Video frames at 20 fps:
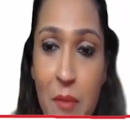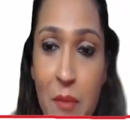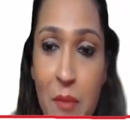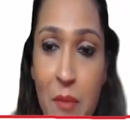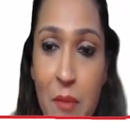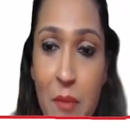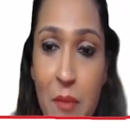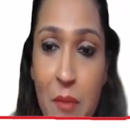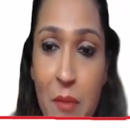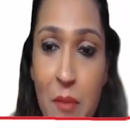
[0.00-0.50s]

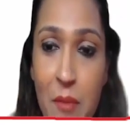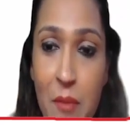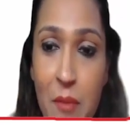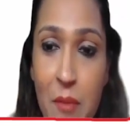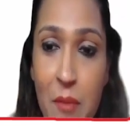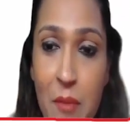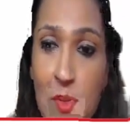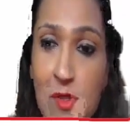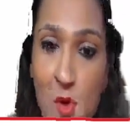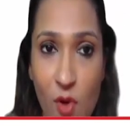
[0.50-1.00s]
Everybody else around
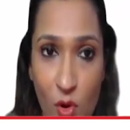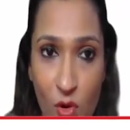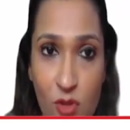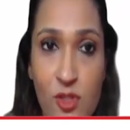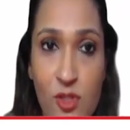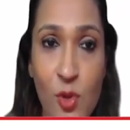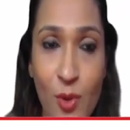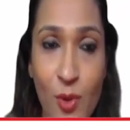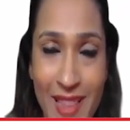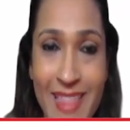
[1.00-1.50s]
you is
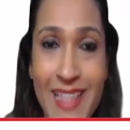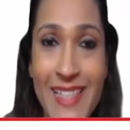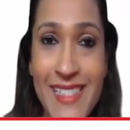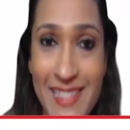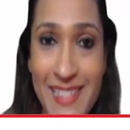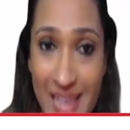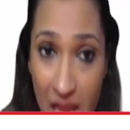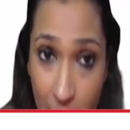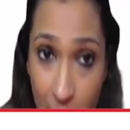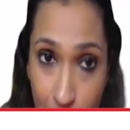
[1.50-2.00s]
also in the
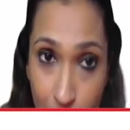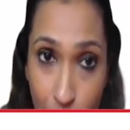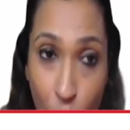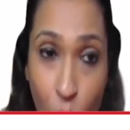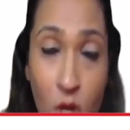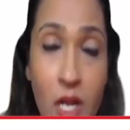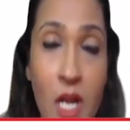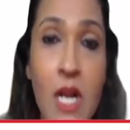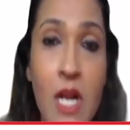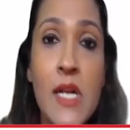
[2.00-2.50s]
same
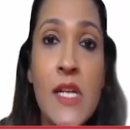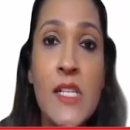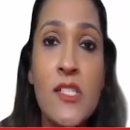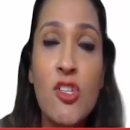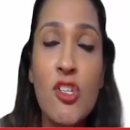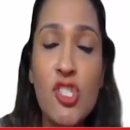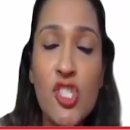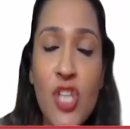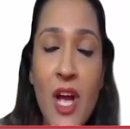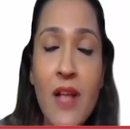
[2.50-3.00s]
boat.
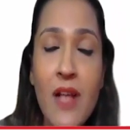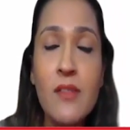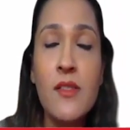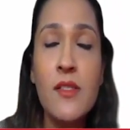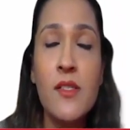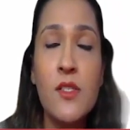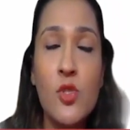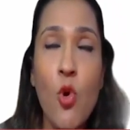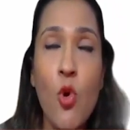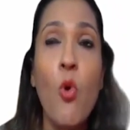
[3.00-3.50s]
So
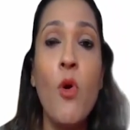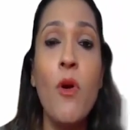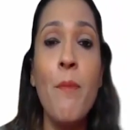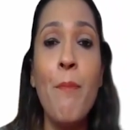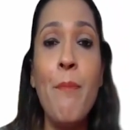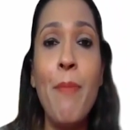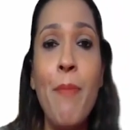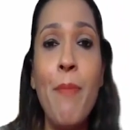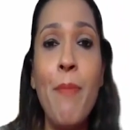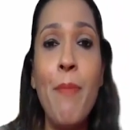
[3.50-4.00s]
just
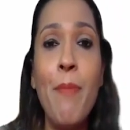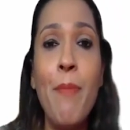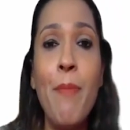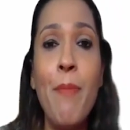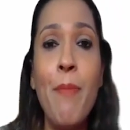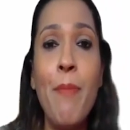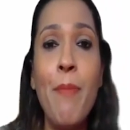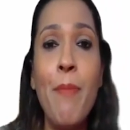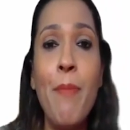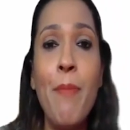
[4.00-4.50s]
don't
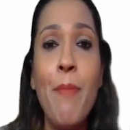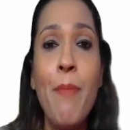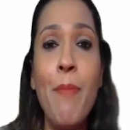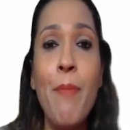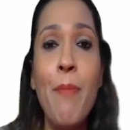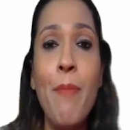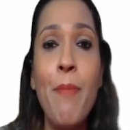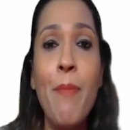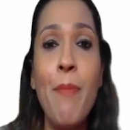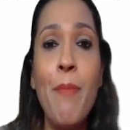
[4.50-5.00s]

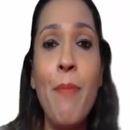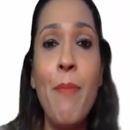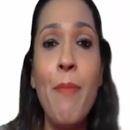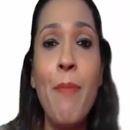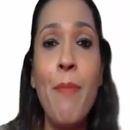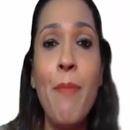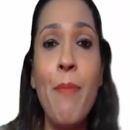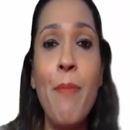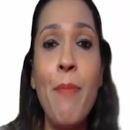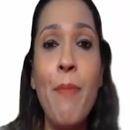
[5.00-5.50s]
lose
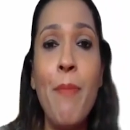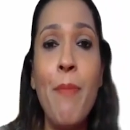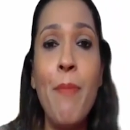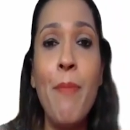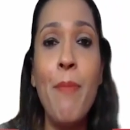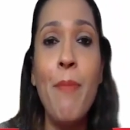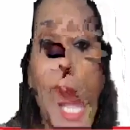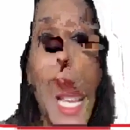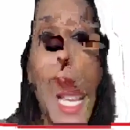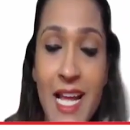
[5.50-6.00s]
your
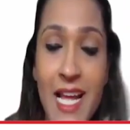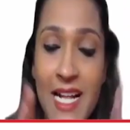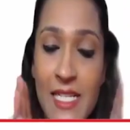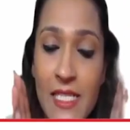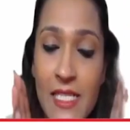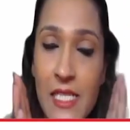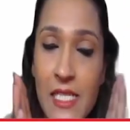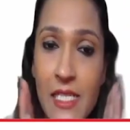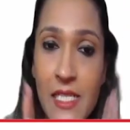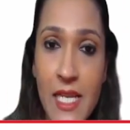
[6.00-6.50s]
confidence.
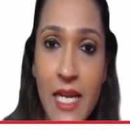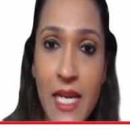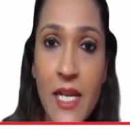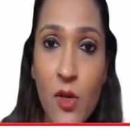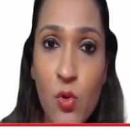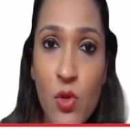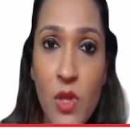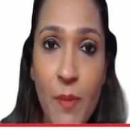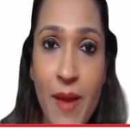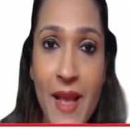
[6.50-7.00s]

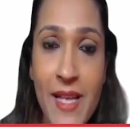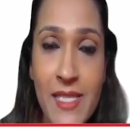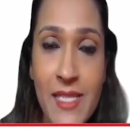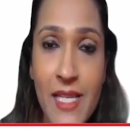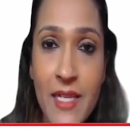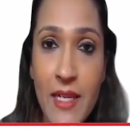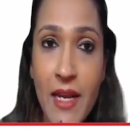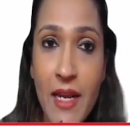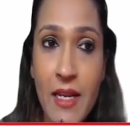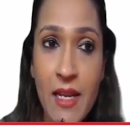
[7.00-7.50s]
Stick to the
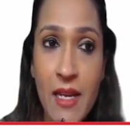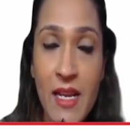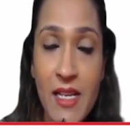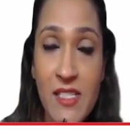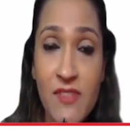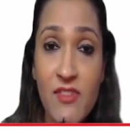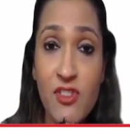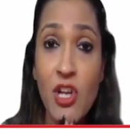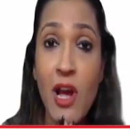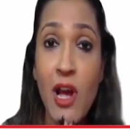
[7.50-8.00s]
basic techniques